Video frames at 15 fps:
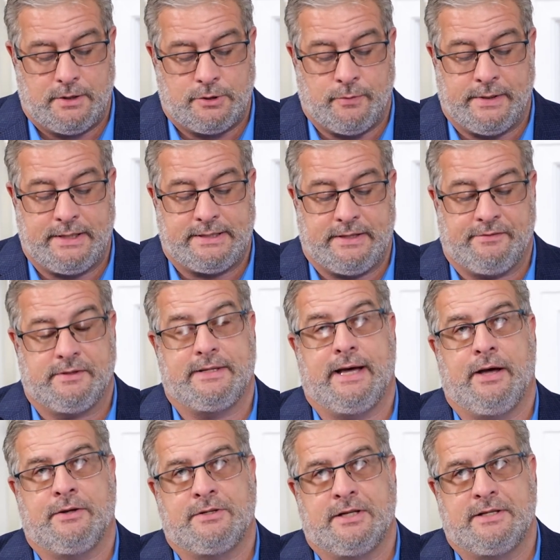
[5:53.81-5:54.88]

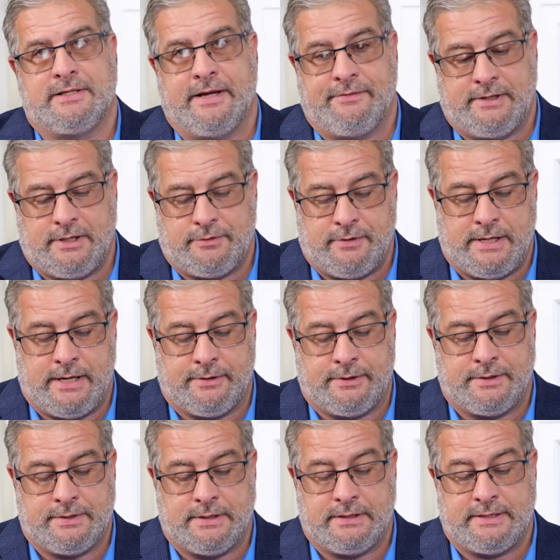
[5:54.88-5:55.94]

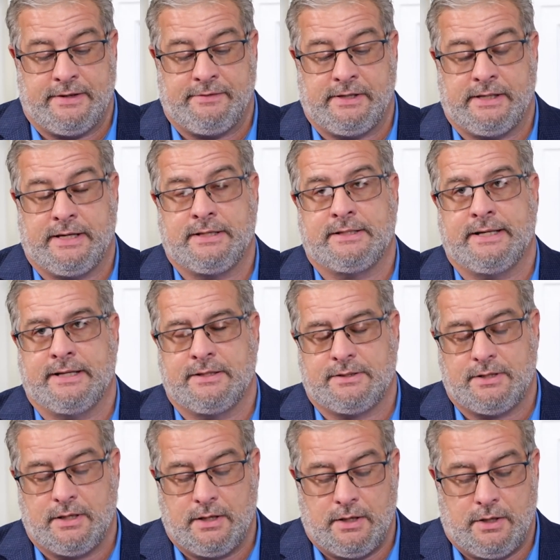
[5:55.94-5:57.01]
$27,073.79